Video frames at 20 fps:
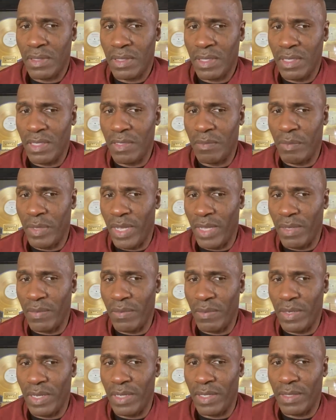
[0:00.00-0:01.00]
he's
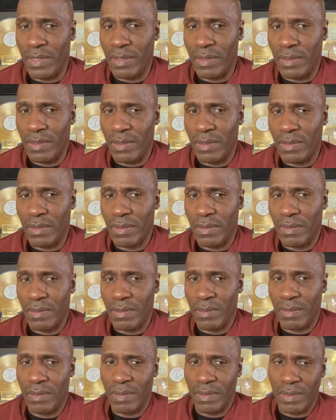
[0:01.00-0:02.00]
been with
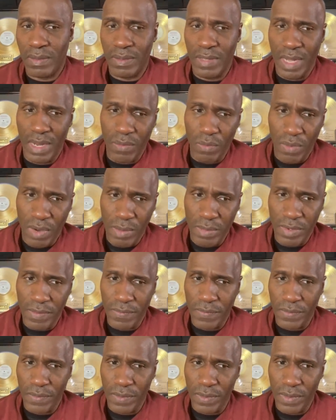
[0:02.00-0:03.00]
that woman,
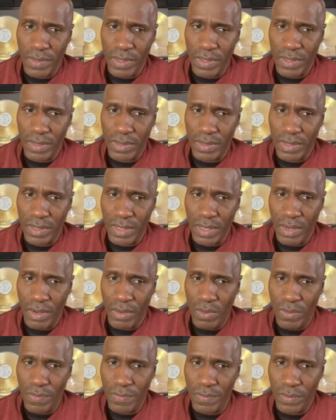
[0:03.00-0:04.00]
for
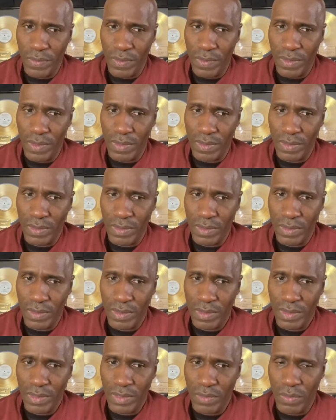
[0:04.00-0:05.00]
Nicole, for
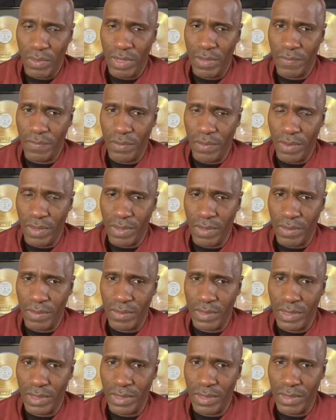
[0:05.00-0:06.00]
twenty-four of
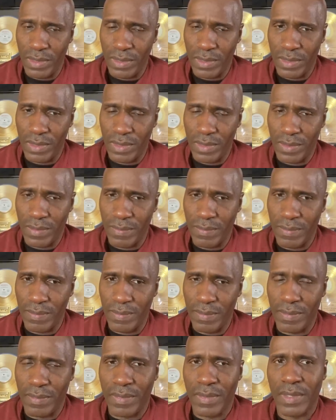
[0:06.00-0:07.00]
those years.
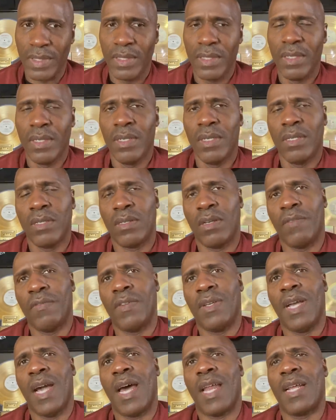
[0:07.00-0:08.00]
So if
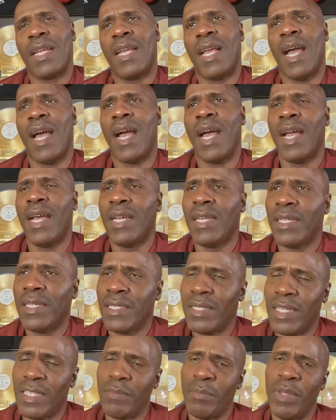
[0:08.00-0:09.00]
you got a guy
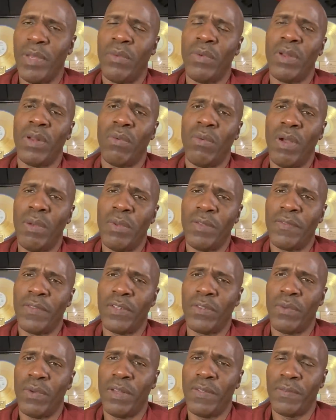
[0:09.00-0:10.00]
that's been with a woman for
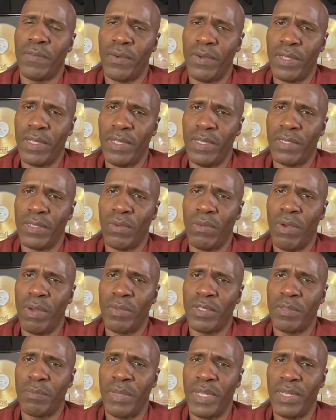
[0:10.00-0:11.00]
twenty-four years, a
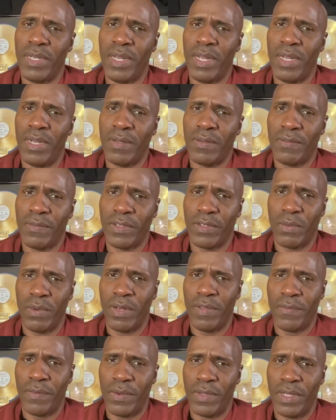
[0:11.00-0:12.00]
woman's been there for
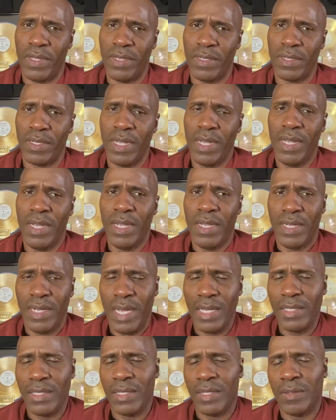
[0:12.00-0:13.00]
twenty-four years,
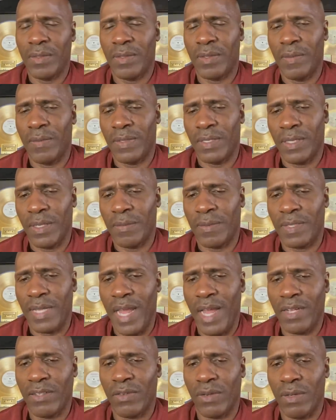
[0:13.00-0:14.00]
that's a
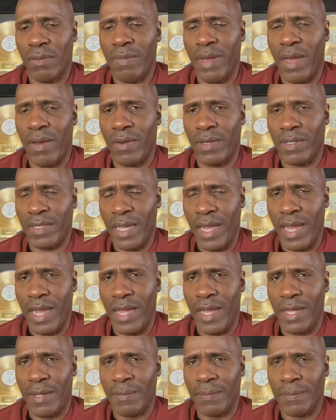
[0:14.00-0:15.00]
substantial amount of
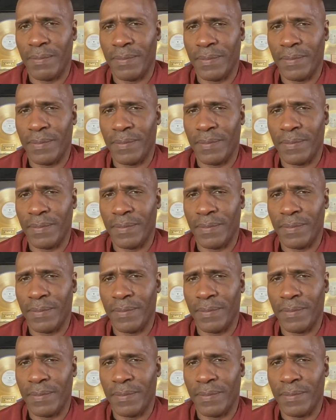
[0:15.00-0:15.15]
time.